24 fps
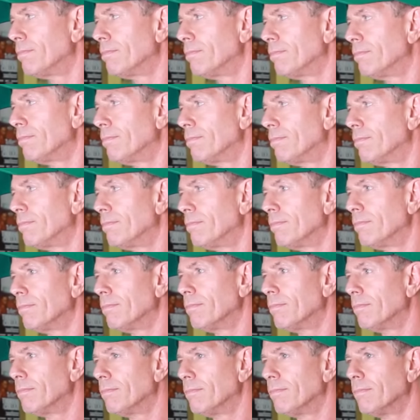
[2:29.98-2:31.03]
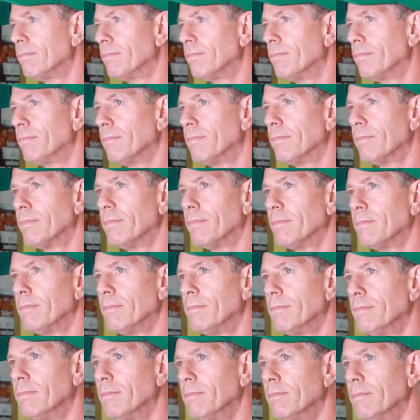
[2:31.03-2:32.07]

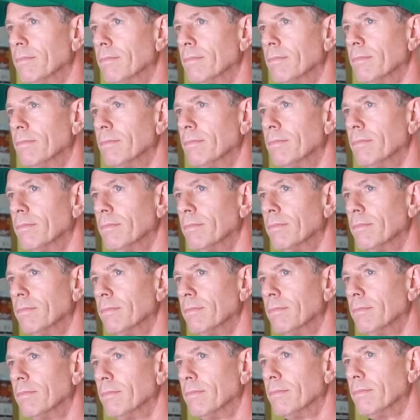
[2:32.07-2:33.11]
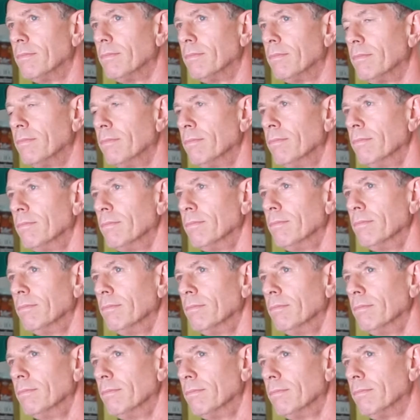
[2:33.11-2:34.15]

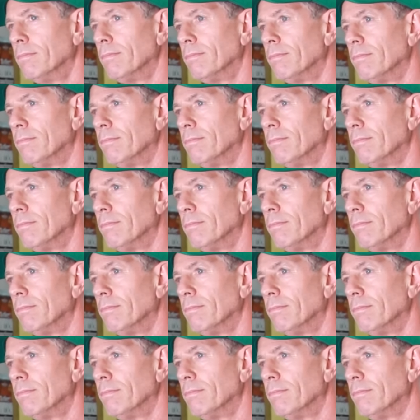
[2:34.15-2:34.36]
[no speech]